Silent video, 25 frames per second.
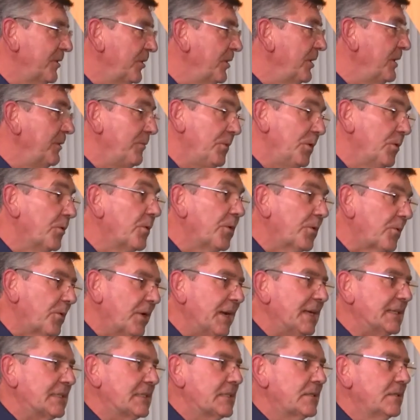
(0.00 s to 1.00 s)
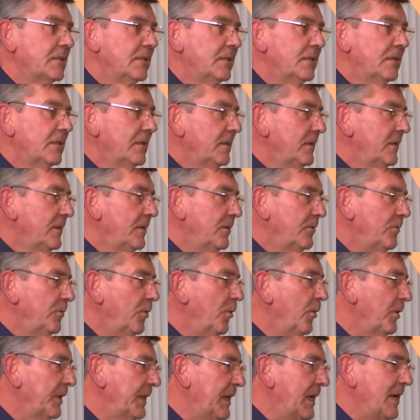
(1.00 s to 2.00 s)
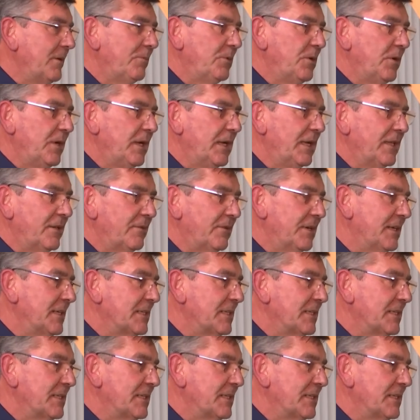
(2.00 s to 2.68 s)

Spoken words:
early bureaucrats who all came together.